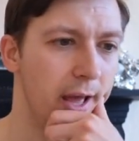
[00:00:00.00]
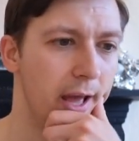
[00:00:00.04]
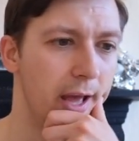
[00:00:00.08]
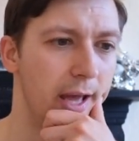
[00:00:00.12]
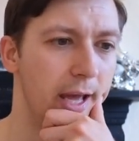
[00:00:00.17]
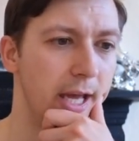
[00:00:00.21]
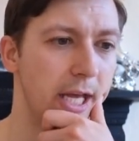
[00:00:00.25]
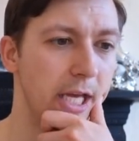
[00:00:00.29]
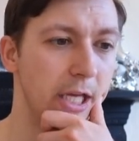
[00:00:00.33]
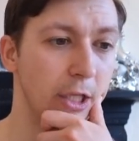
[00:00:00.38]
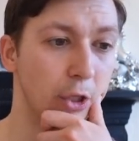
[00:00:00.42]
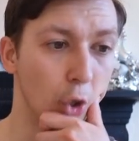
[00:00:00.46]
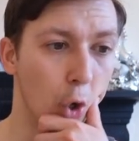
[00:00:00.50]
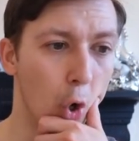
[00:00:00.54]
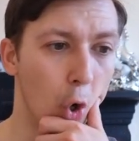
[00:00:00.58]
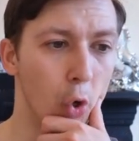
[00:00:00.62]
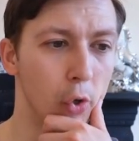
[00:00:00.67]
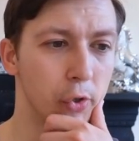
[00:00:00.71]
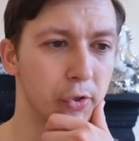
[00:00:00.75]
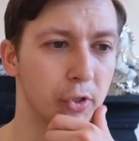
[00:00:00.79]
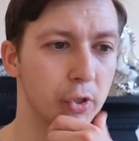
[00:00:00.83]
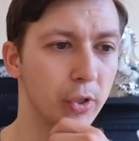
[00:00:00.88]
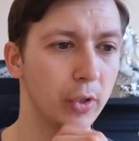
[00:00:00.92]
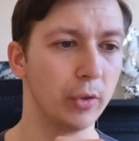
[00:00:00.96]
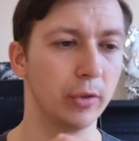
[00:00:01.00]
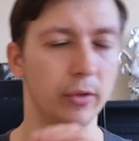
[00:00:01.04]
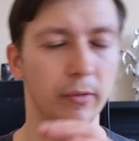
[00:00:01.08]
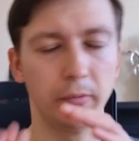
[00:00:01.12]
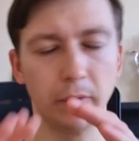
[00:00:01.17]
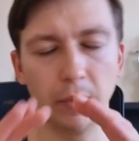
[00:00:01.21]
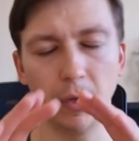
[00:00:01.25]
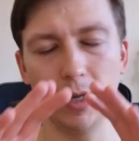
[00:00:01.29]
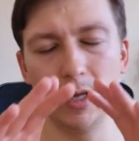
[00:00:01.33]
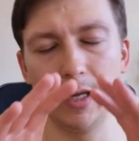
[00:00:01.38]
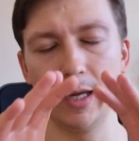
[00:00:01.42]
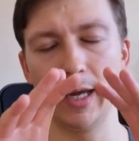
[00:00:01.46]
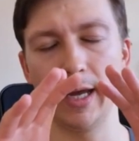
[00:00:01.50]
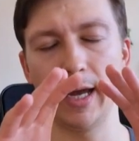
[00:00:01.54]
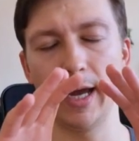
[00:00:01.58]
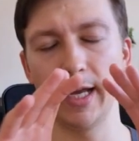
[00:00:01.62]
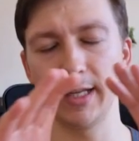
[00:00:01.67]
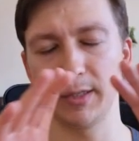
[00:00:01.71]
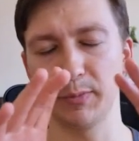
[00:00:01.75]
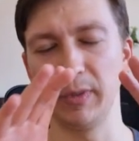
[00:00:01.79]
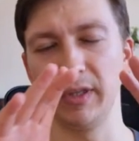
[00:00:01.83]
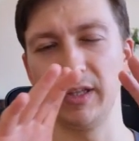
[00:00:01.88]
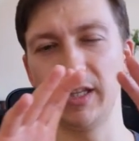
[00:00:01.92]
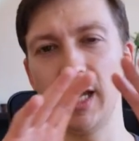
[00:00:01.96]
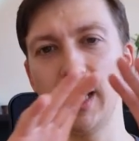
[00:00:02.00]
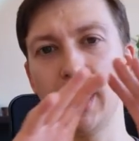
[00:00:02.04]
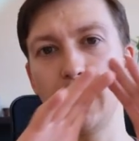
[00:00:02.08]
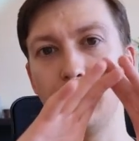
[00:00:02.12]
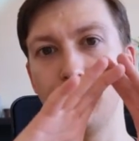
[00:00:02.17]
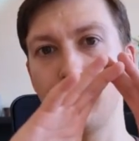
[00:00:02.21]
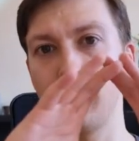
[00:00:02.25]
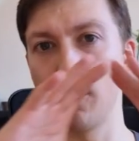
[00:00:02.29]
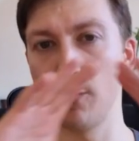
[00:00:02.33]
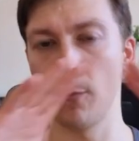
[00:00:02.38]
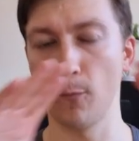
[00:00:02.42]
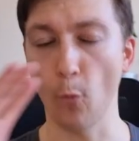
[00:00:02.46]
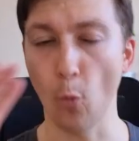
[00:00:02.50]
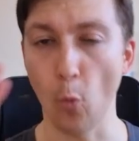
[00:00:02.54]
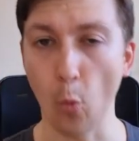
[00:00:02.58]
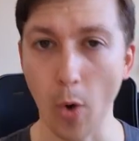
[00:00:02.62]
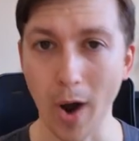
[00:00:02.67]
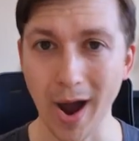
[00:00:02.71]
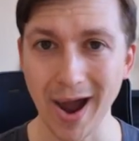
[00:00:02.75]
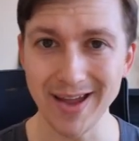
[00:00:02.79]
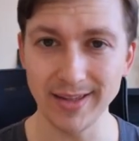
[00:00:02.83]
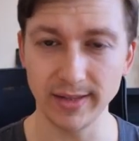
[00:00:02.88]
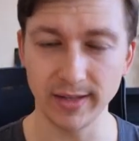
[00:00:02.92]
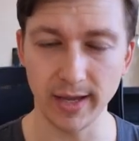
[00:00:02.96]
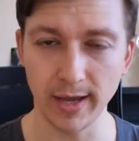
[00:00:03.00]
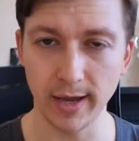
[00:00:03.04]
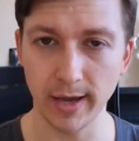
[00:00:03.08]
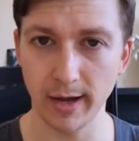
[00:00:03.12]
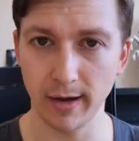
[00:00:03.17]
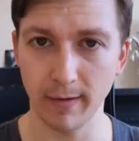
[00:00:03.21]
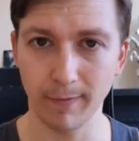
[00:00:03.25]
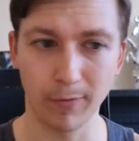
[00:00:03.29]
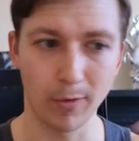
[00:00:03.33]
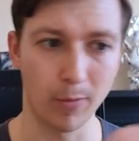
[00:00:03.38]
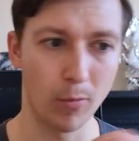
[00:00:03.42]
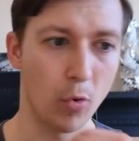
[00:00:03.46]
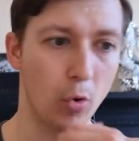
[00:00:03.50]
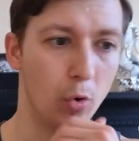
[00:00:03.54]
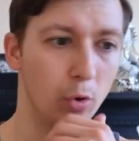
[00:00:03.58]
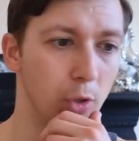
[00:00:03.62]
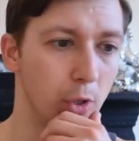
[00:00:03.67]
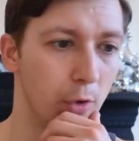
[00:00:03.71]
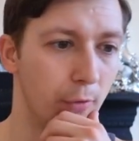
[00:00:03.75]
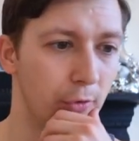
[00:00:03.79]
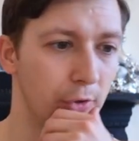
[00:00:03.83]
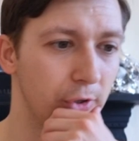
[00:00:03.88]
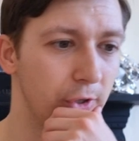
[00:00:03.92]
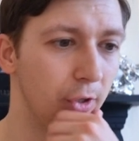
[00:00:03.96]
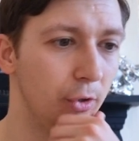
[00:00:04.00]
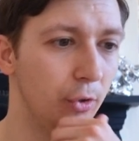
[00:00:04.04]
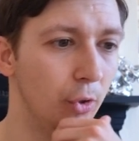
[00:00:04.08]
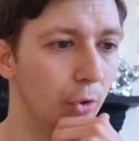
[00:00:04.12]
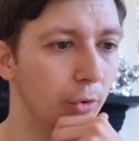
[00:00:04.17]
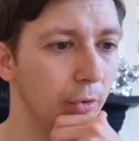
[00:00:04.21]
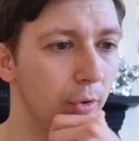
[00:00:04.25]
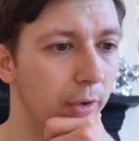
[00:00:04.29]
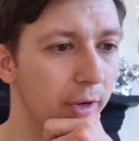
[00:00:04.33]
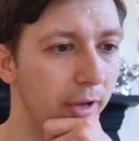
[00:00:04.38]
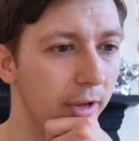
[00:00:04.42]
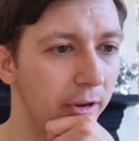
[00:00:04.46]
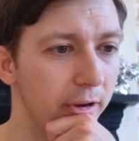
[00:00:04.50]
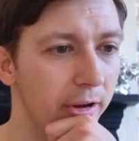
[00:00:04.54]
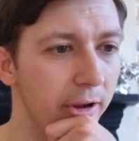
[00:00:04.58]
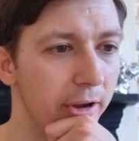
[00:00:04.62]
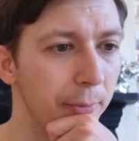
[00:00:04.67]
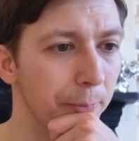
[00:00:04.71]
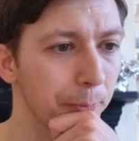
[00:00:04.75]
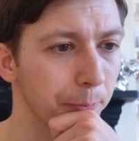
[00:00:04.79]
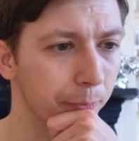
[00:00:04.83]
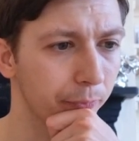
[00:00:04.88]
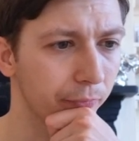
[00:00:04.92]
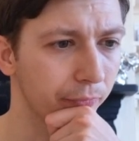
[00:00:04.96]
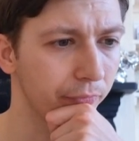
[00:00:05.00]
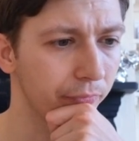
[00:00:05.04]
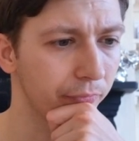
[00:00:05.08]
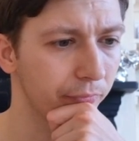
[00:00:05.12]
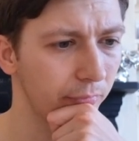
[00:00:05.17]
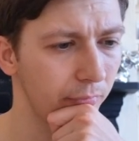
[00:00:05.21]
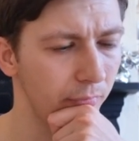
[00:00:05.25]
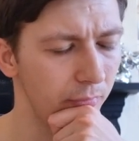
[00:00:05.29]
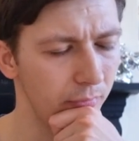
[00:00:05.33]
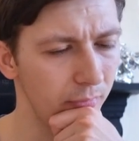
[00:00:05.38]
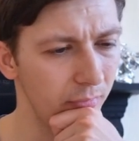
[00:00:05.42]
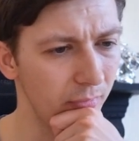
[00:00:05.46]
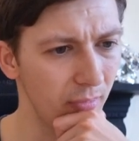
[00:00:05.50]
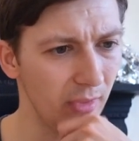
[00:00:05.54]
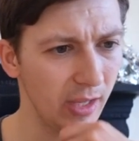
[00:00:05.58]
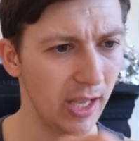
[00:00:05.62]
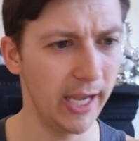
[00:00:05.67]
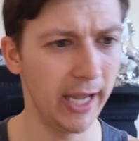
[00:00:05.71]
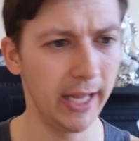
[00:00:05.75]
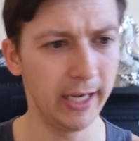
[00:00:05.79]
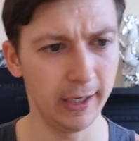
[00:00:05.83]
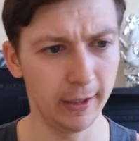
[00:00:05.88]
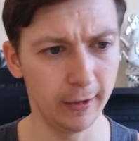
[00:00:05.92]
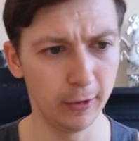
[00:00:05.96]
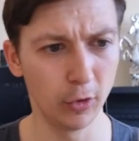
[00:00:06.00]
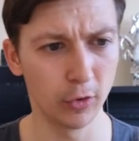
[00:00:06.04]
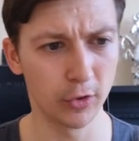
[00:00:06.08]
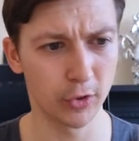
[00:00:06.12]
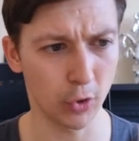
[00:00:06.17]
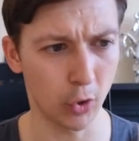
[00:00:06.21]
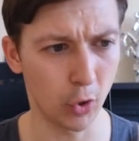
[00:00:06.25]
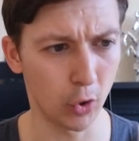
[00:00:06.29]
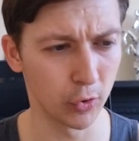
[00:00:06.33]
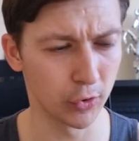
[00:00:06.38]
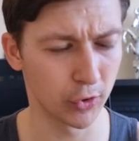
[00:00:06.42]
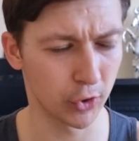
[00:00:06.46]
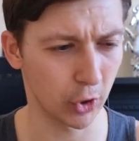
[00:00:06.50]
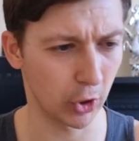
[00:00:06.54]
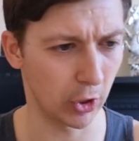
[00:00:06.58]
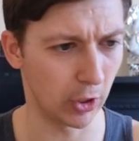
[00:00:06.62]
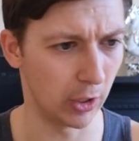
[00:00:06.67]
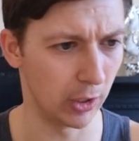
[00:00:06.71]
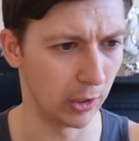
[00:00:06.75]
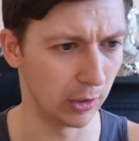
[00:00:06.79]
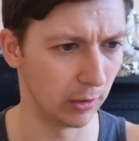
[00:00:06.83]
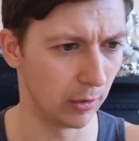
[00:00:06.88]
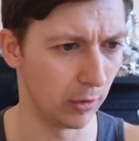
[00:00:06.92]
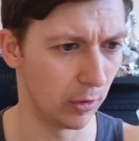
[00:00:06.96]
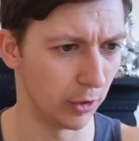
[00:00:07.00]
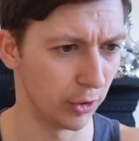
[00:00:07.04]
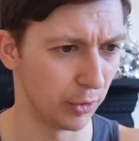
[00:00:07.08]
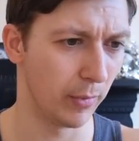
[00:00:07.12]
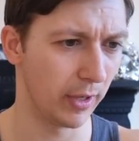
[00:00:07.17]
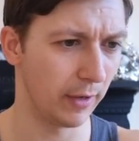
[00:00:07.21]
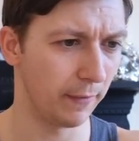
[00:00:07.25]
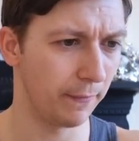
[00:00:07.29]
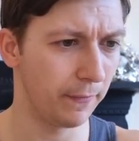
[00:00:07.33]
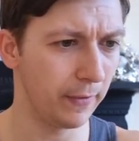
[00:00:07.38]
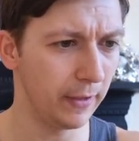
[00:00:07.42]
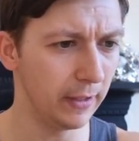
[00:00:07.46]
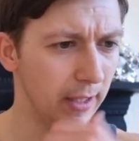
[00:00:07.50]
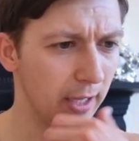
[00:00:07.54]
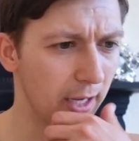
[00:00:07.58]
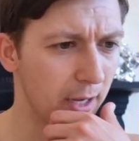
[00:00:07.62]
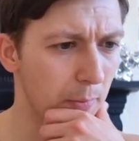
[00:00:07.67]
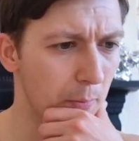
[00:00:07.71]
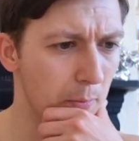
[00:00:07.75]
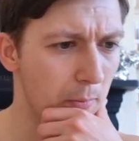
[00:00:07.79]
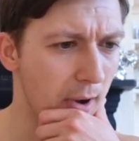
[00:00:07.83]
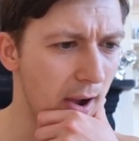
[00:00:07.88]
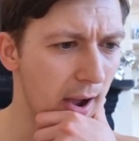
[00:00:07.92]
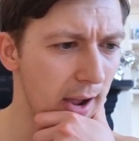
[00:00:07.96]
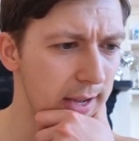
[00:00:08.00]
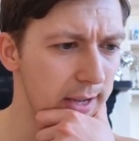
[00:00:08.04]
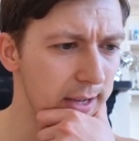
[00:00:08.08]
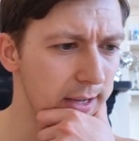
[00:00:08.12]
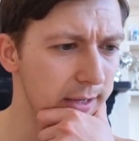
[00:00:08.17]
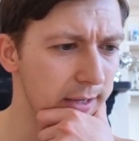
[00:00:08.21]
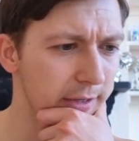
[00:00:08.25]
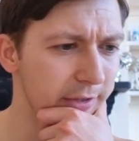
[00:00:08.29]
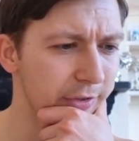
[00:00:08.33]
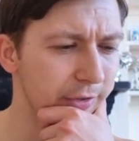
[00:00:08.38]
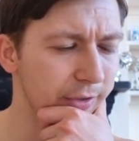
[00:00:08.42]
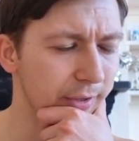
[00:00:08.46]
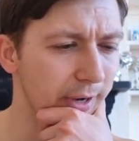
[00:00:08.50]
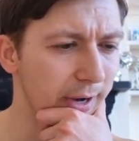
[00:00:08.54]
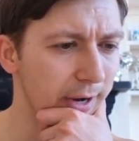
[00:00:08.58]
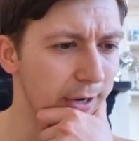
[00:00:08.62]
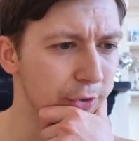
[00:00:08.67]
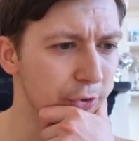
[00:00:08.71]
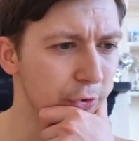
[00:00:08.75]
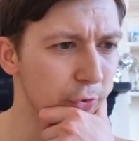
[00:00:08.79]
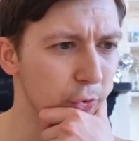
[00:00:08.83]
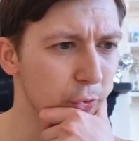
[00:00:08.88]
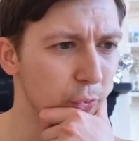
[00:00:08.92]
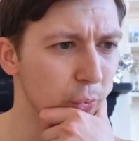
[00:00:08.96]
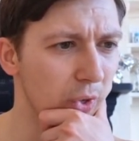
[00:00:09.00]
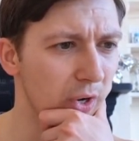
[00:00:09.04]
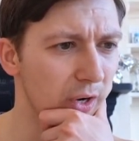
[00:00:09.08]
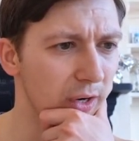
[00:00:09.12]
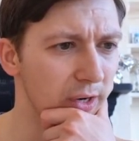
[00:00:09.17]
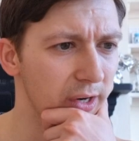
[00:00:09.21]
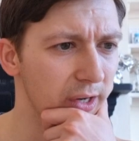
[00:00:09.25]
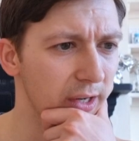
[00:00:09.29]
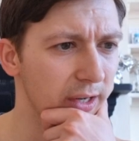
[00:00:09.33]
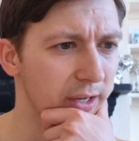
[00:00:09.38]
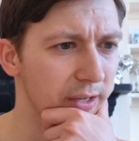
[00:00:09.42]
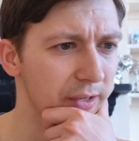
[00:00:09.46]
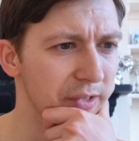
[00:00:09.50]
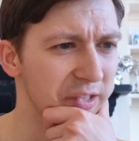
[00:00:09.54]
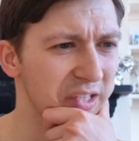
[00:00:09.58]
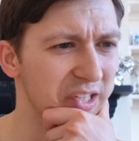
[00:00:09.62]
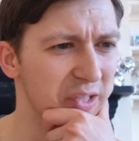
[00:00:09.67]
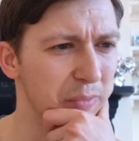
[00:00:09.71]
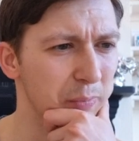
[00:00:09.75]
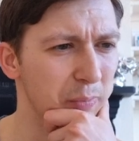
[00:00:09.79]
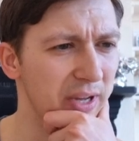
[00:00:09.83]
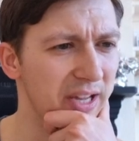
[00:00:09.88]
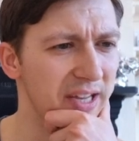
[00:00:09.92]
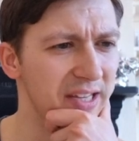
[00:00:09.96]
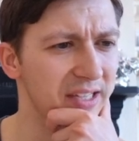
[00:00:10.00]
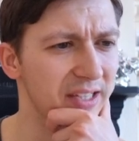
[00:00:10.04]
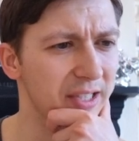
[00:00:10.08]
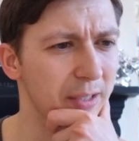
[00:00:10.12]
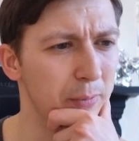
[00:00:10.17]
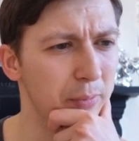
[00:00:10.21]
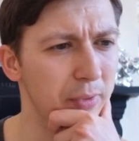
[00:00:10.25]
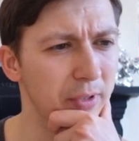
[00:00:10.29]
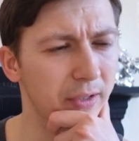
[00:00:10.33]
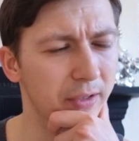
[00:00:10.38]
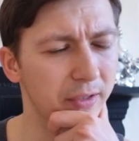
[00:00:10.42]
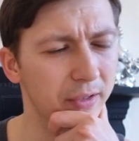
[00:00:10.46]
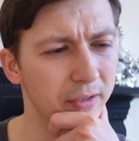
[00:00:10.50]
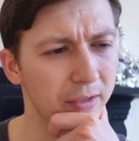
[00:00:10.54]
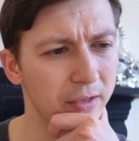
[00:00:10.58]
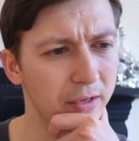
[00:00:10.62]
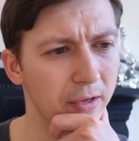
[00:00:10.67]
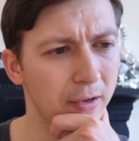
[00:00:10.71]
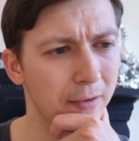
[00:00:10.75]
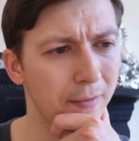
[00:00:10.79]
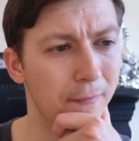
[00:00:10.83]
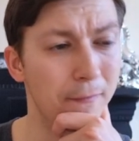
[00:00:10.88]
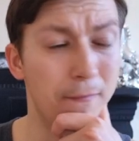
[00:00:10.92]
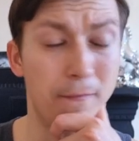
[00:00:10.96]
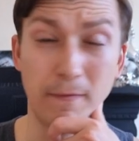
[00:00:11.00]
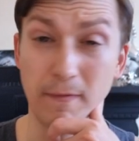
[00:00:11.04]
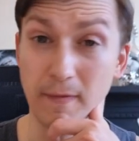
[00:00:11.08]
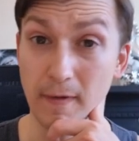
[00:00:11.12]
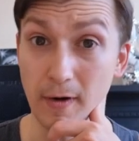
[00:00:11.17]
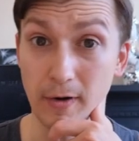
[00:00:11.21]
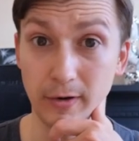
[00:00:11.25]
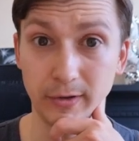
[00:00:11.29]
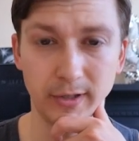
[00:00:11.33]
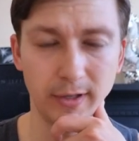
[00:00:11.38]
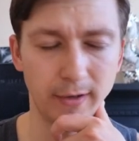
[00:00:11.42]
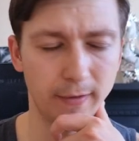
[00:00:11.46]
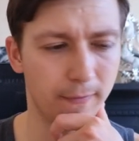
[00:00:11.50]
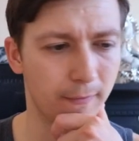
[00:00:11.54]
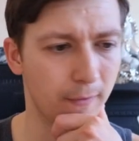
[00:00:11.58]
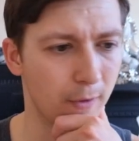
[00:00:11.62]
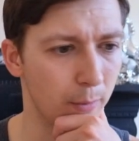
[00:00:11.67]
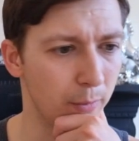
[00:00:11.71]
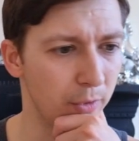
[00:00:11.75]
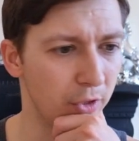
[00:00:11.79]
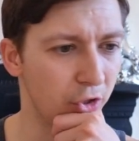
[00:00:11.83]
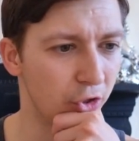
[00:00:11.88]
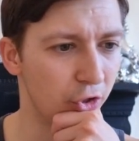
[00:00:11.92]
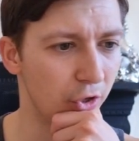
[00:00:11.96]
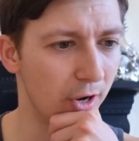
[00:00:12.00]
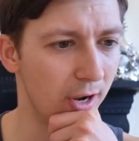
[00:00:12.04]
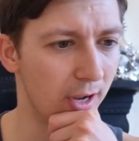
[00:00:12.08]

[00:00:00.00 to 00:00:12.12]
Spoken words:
It also has been taken from wide area, from all over the donor area, and it looks also a lot, but I feel like my extractions were like spaced a bit further from each